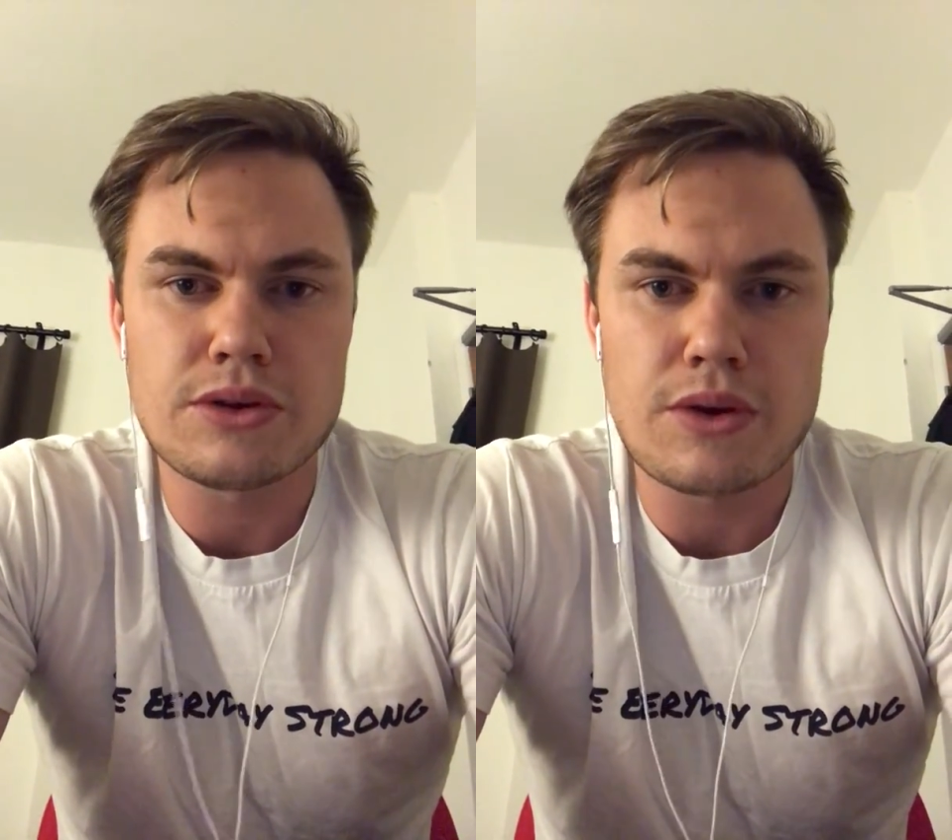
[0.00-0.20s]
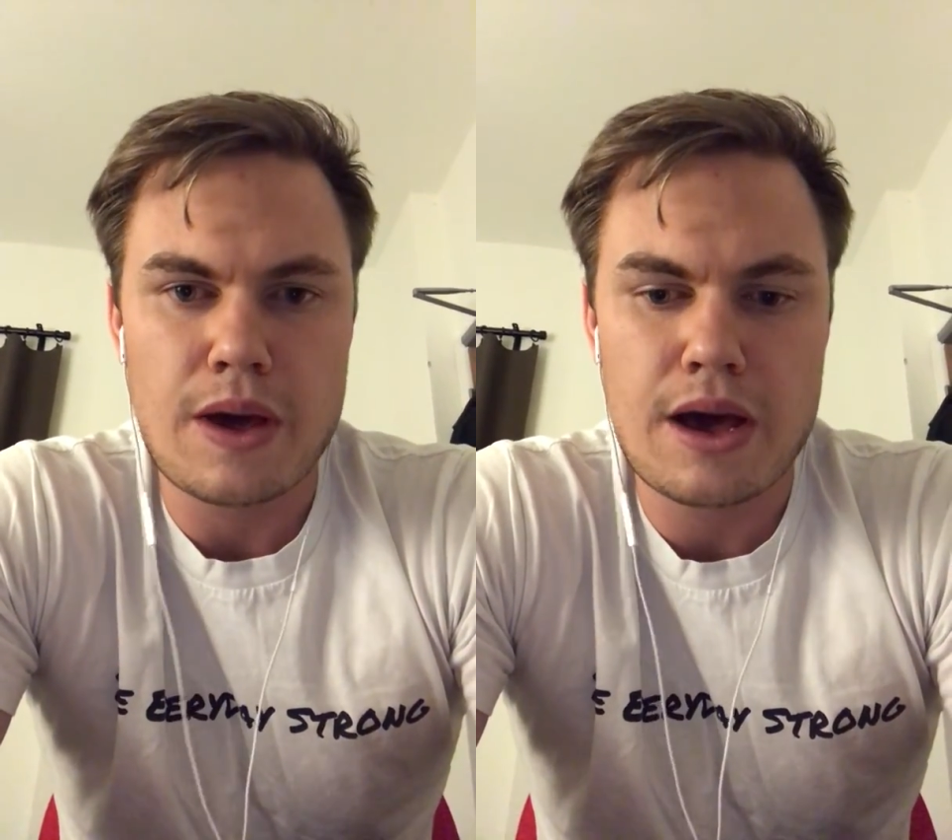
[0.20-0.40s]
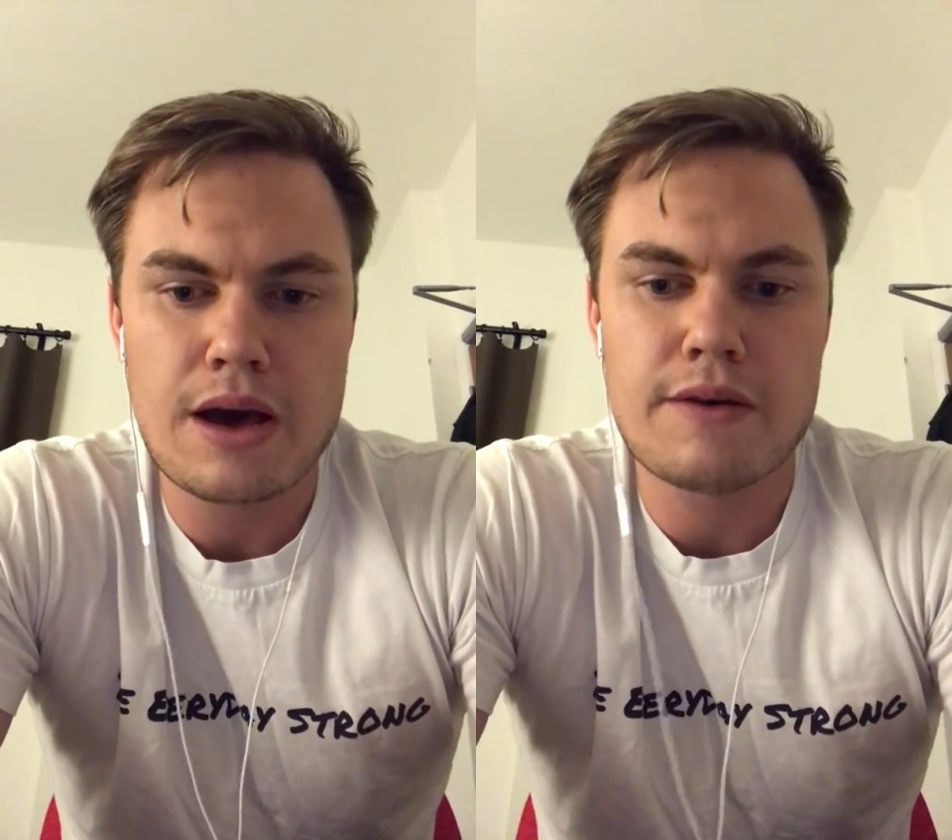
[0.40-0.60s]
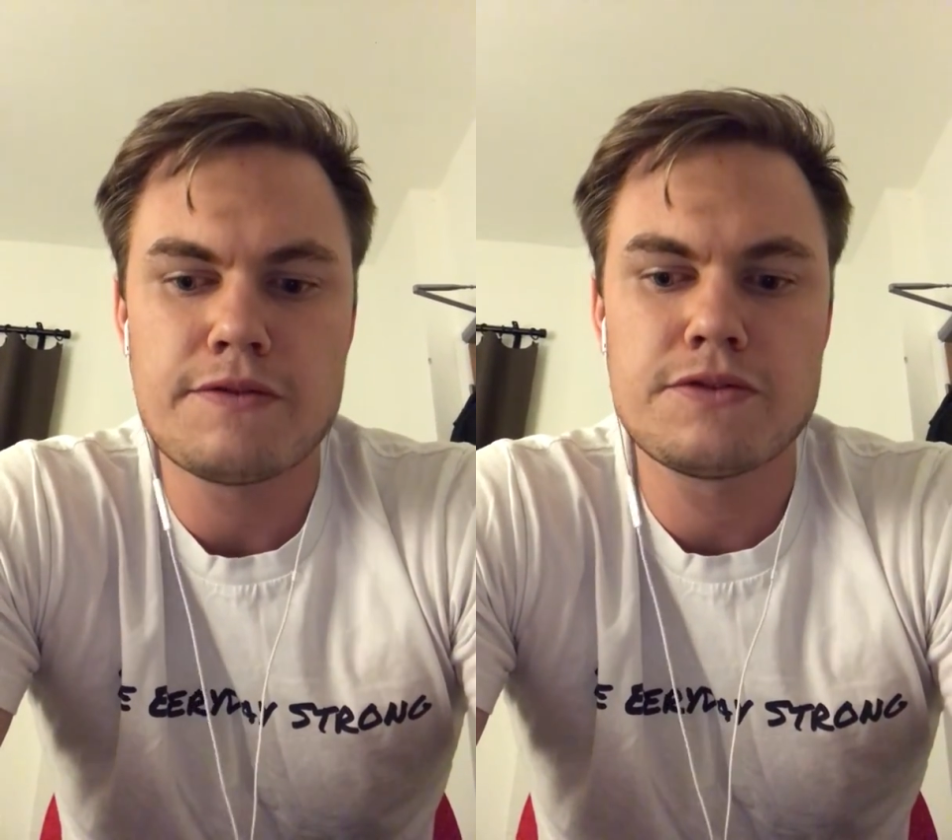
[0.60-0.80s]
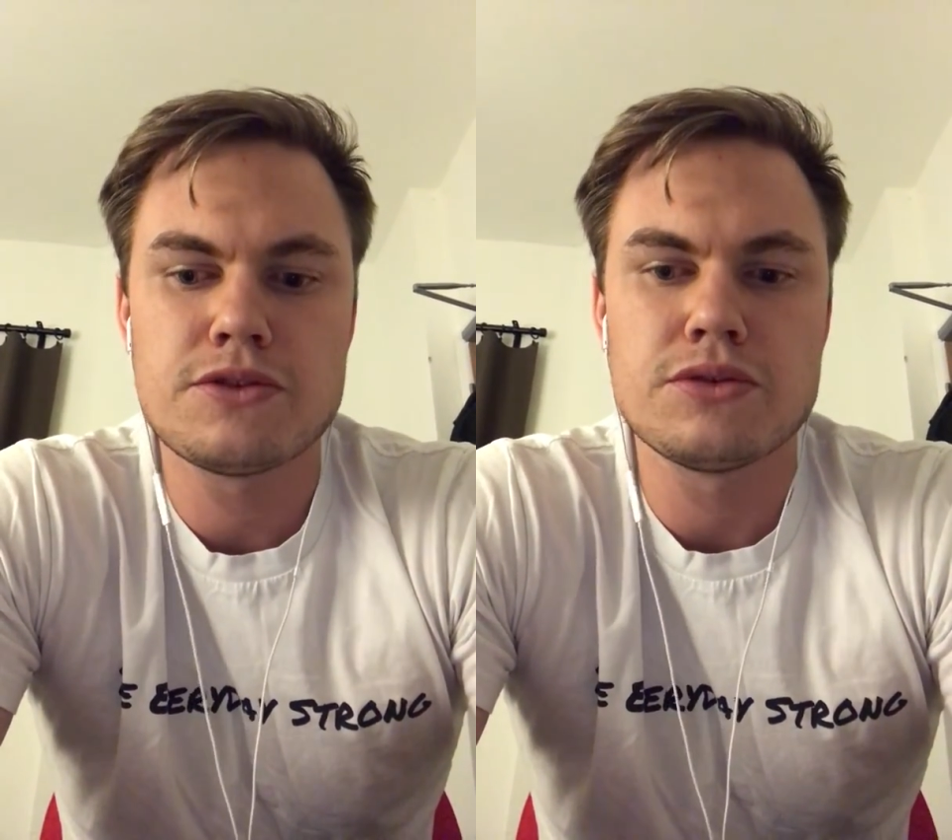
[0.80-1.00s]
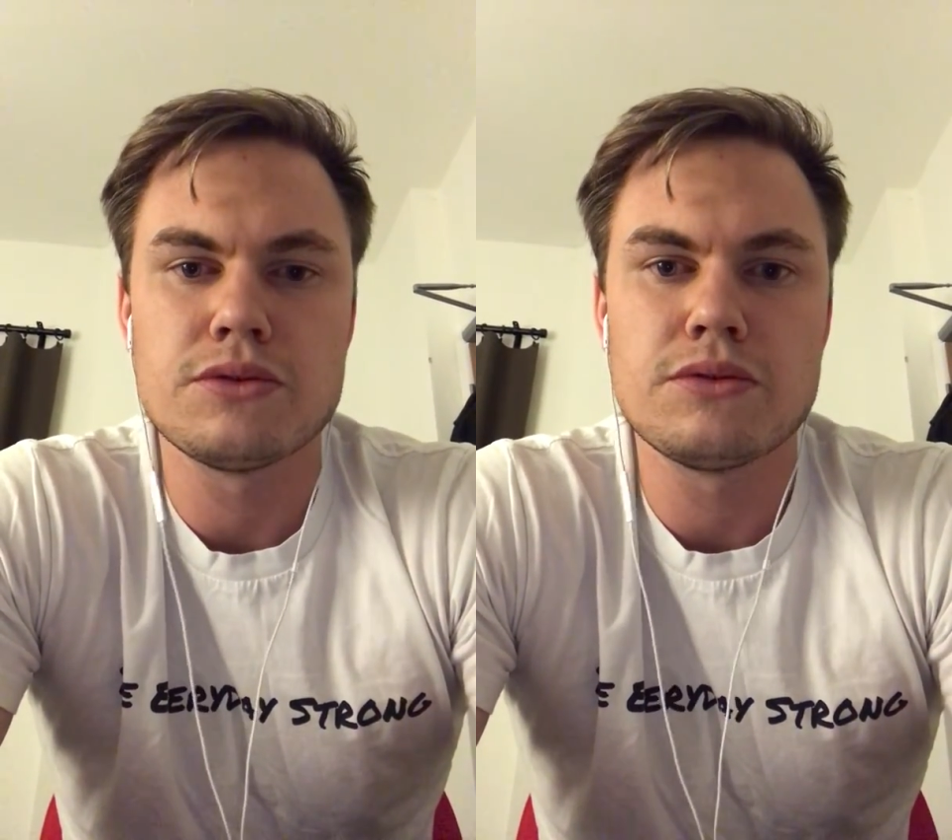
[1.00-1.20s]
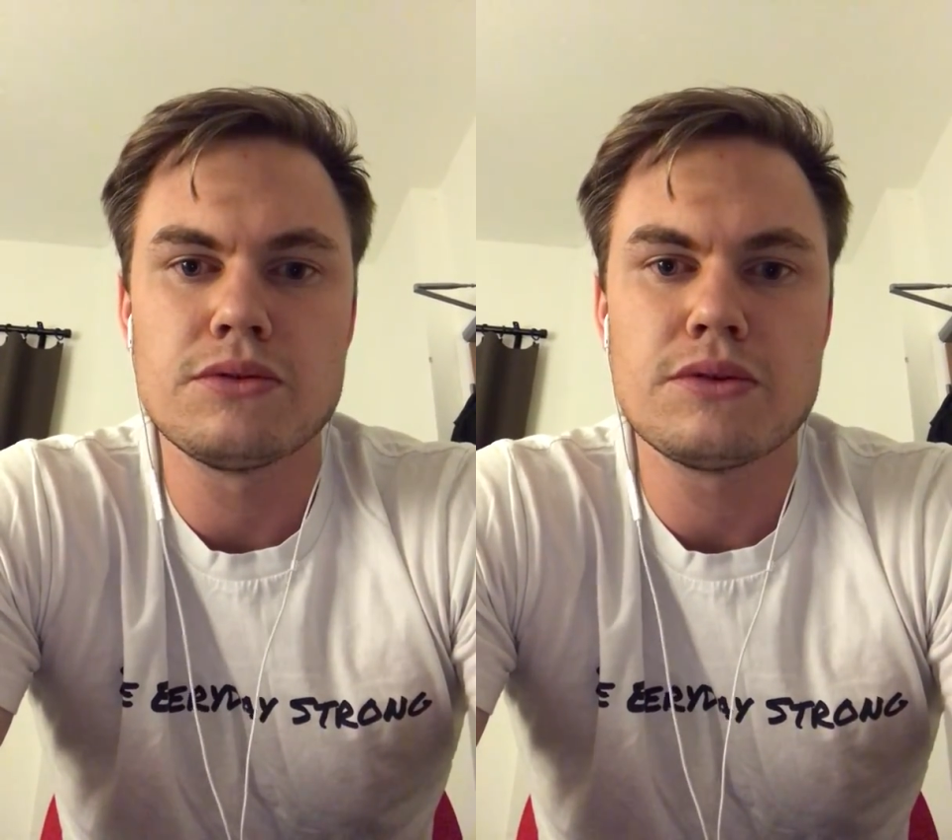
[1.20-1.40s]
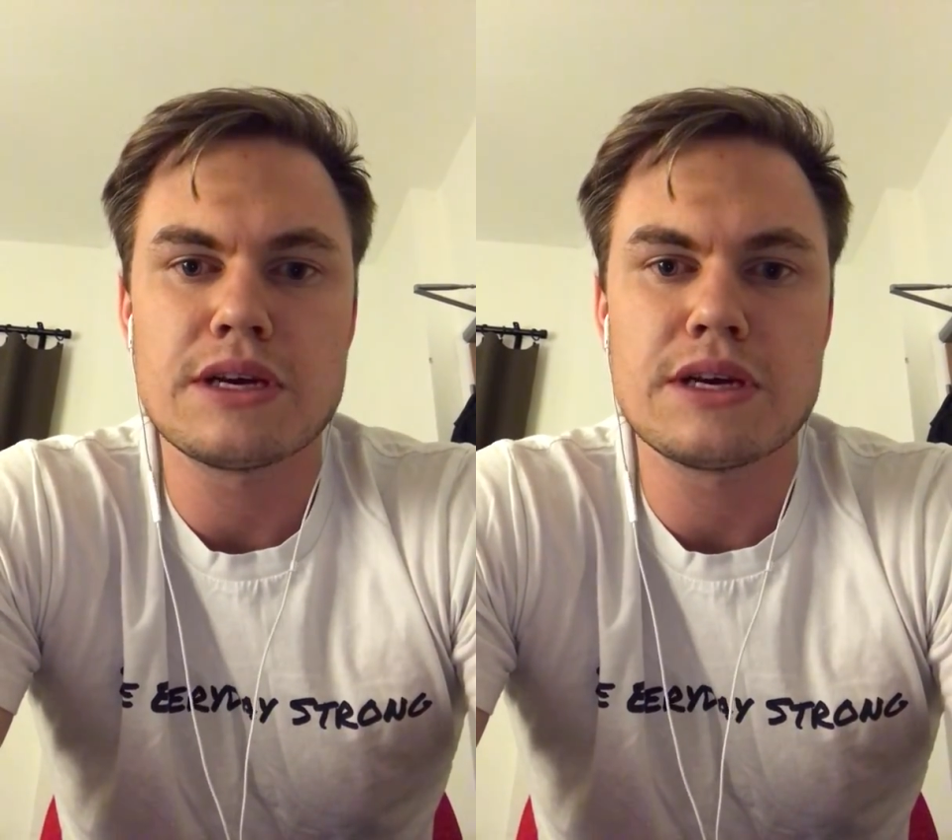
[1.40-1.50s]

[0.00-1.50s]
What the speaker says: you have to